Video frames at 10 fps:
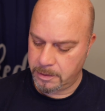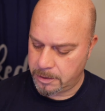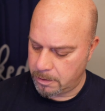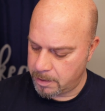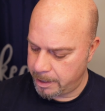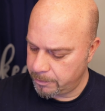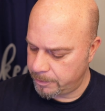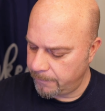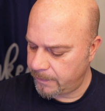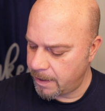So I don't
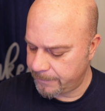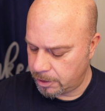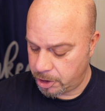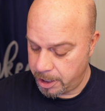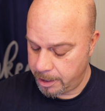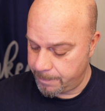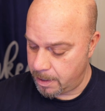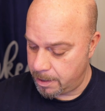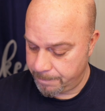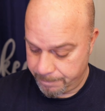know if you have to shake them
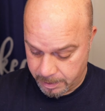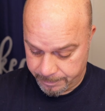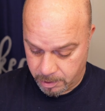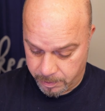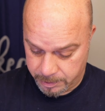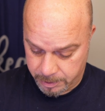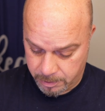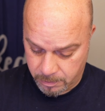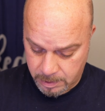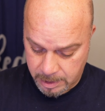up, but I'm going
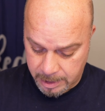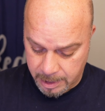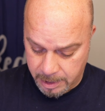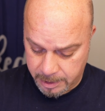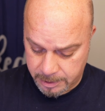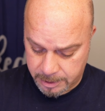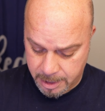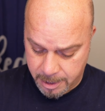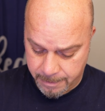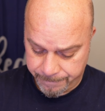to. It is,
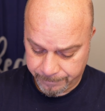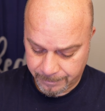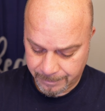it